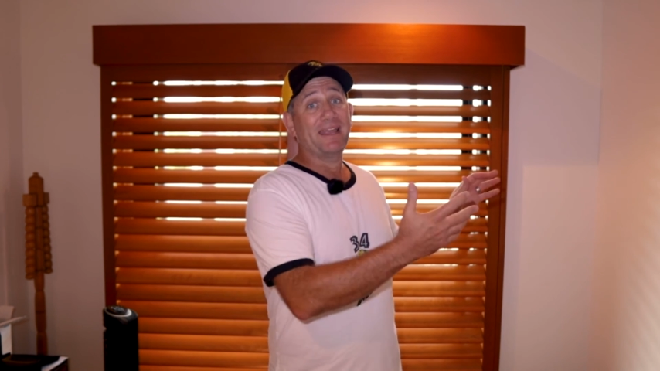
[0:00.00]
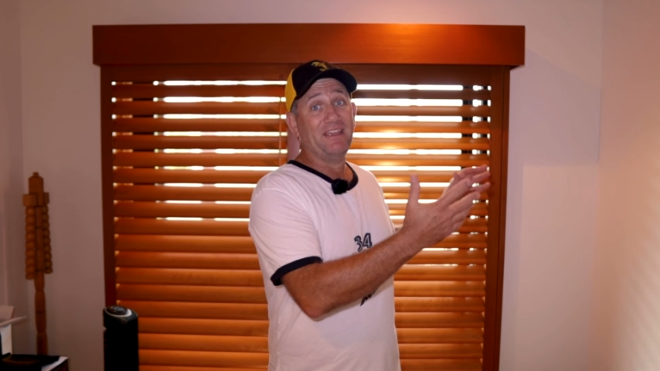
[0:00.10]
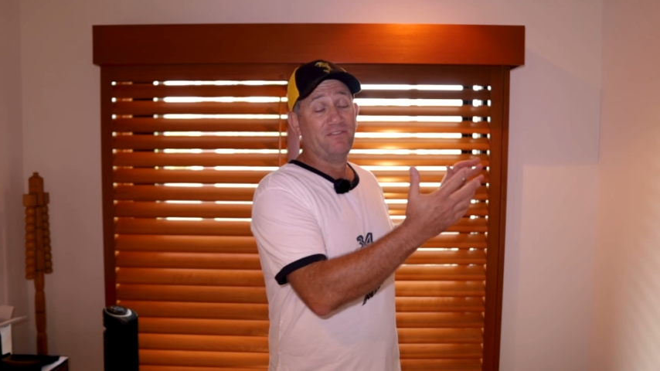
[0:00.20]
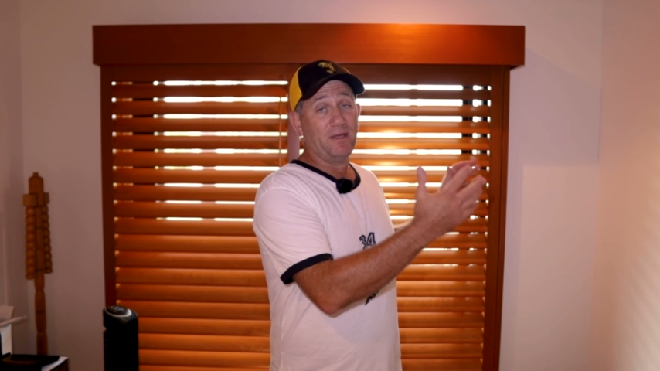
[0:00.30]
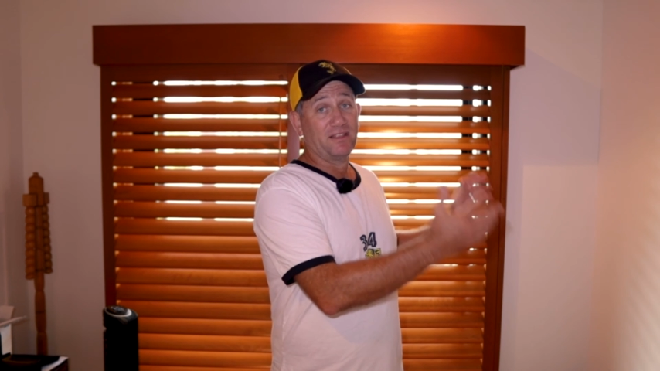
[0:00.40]

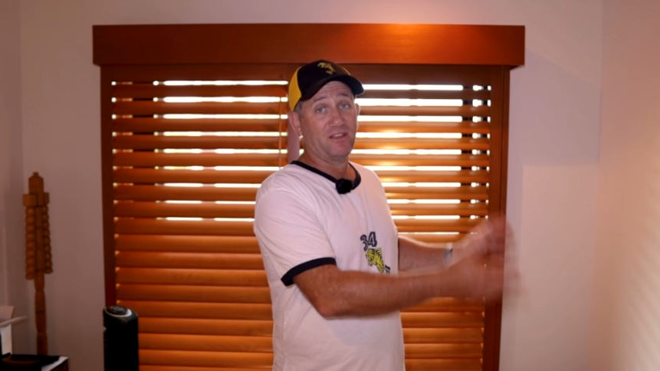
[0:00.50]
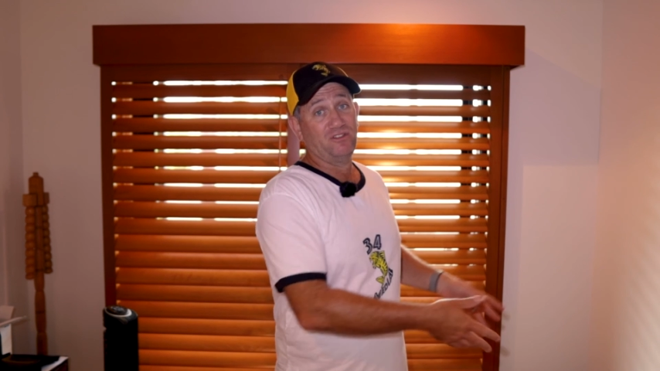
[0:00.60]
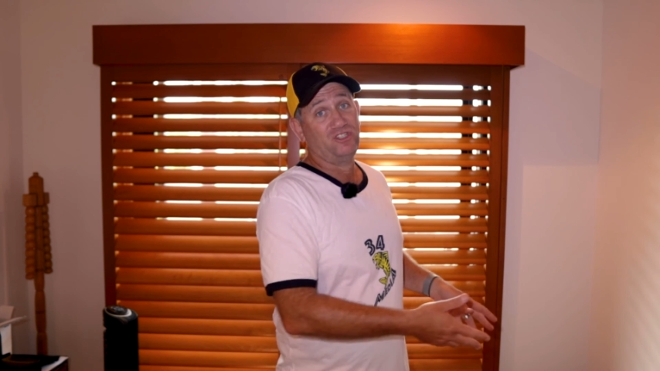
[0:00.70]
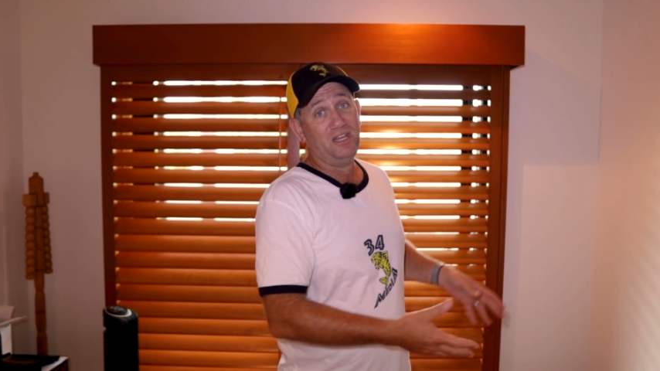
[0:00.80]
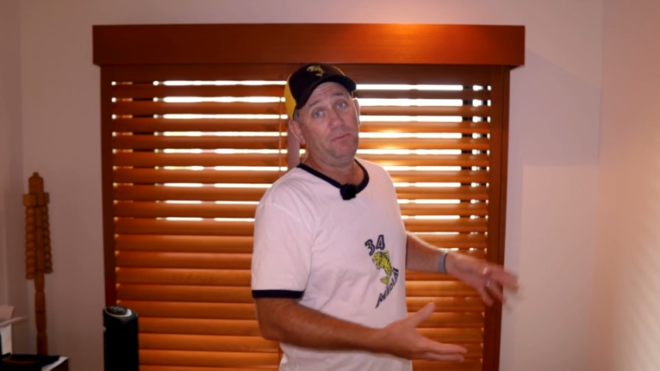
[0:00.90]
either make
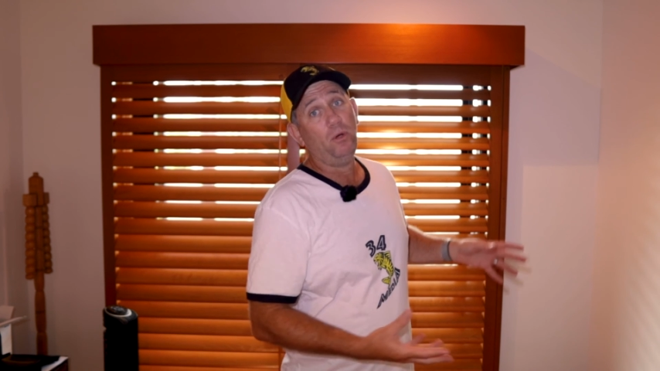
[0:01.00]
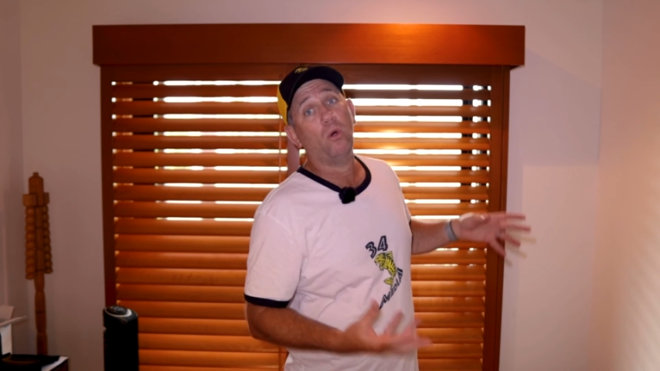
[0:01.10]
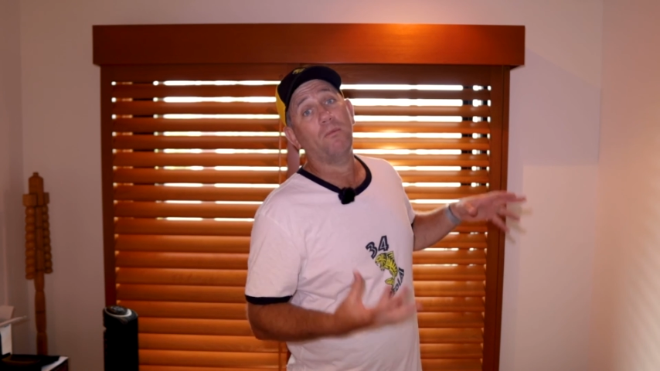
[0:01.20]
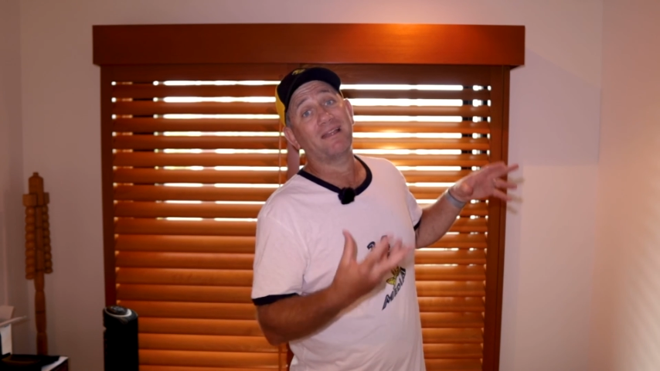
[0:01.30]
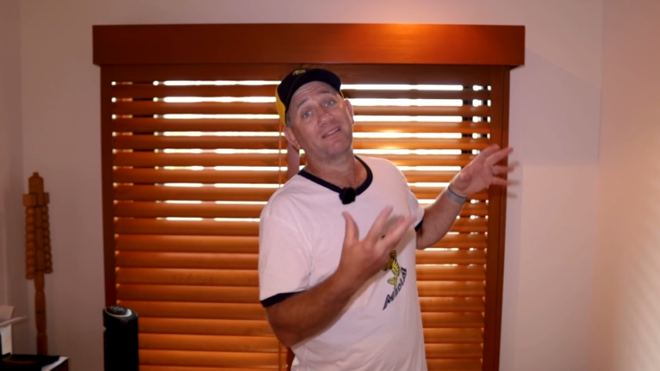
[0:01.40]
those cheaper
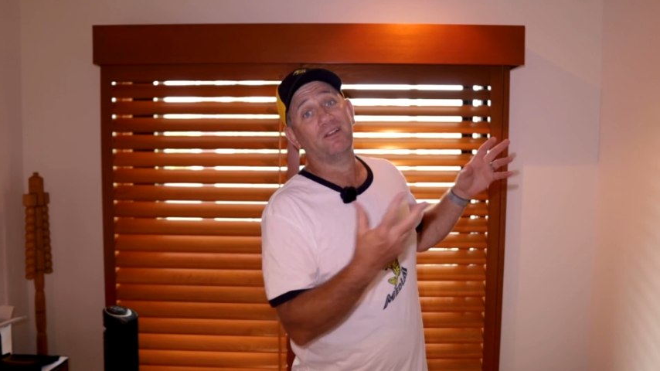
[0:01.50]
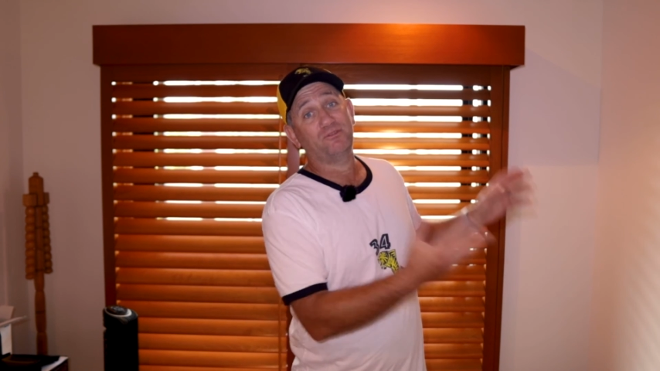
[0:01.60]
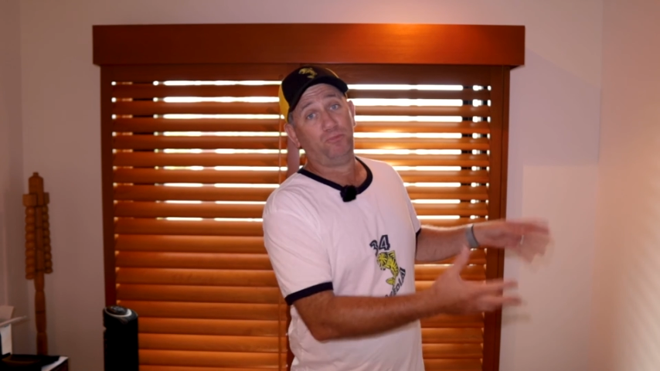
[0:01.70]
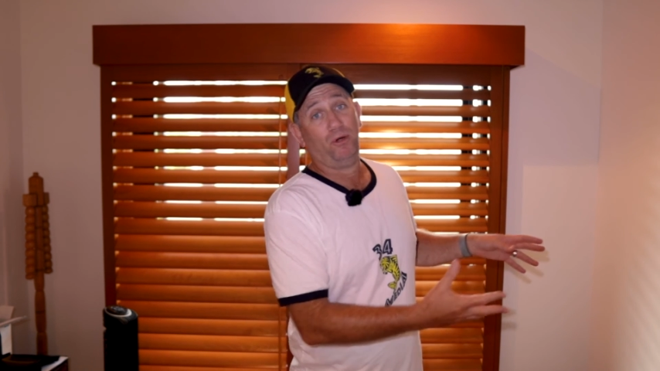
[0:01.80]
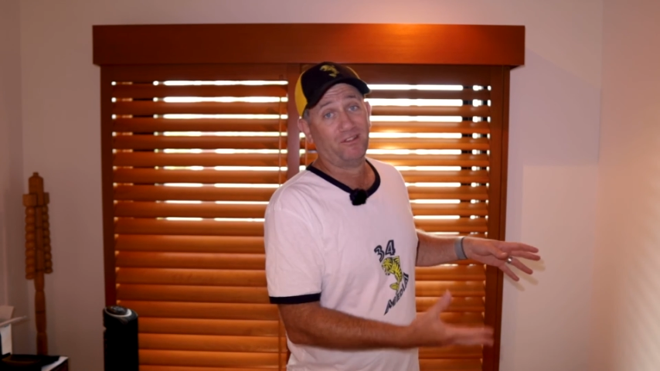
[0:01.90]
or make
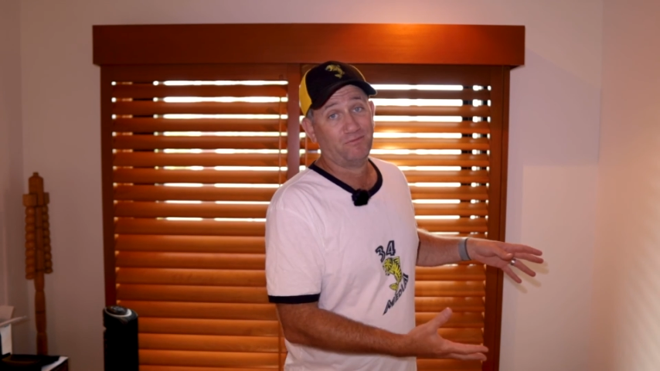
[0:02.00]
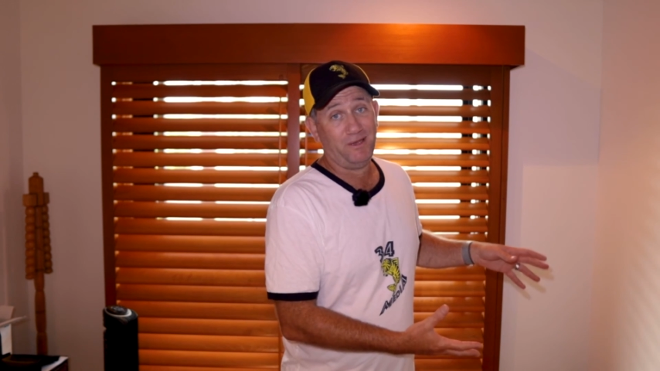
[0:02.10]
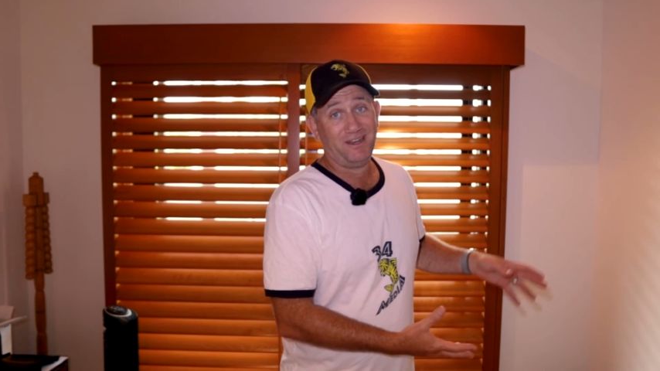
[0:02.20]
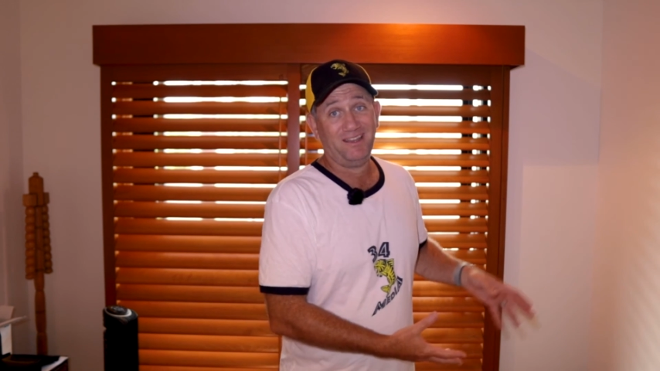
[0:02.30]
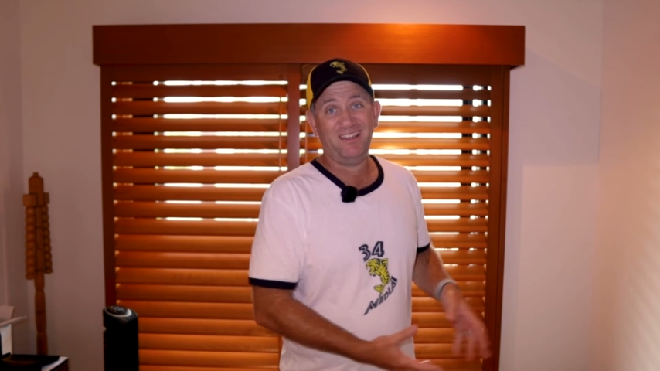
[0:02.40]
those products
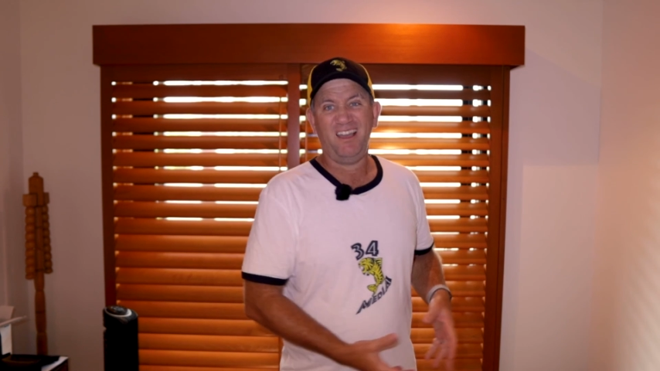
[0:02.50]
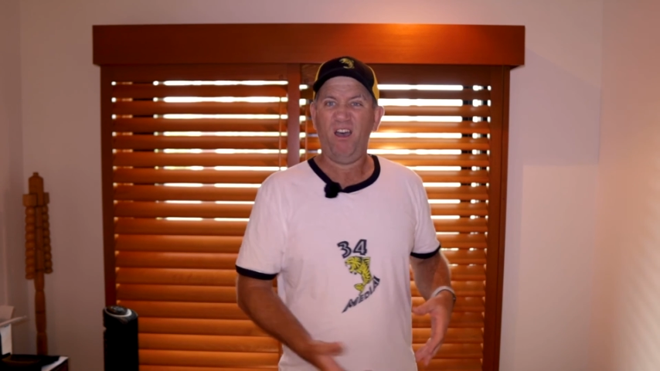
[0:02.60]
better.